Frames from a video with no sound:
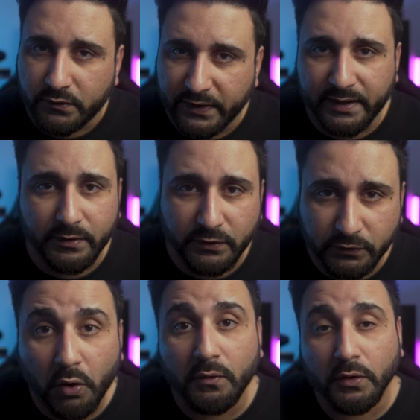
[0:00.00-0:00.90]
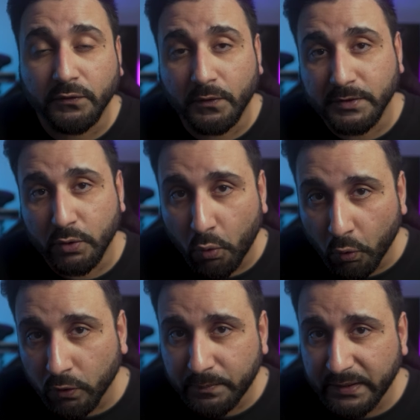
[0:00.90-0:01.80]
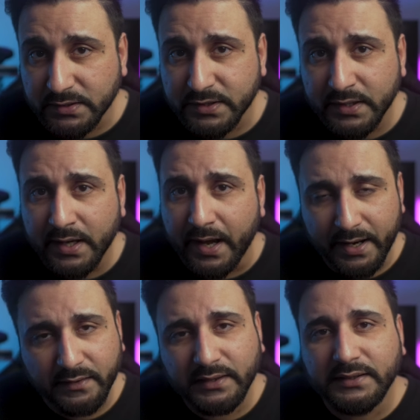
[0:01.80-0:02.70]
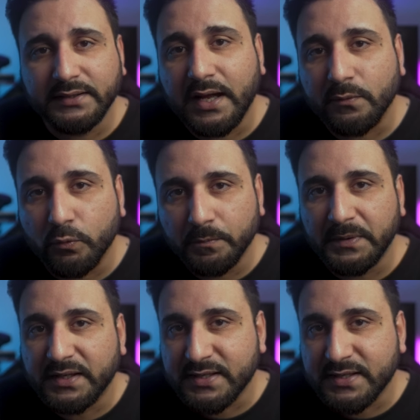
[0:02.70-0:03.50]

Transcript: trailer we saw was from the old build, and I think that would be the